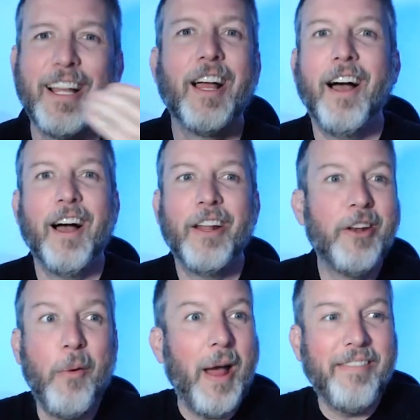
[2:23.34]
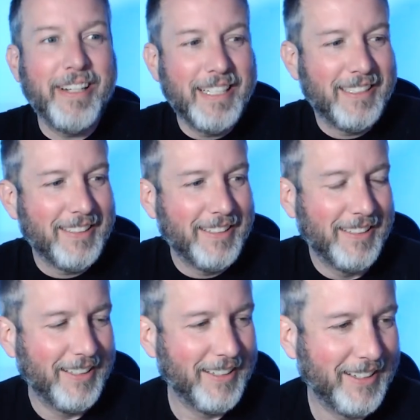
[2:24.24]
of existing tropes,
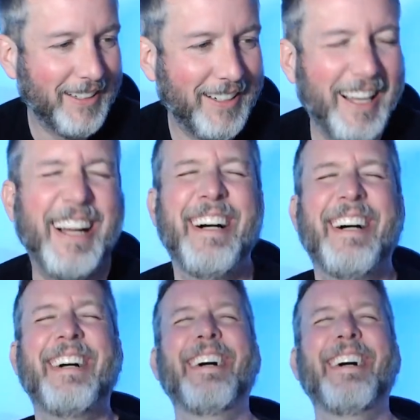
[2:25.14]
which researchers say is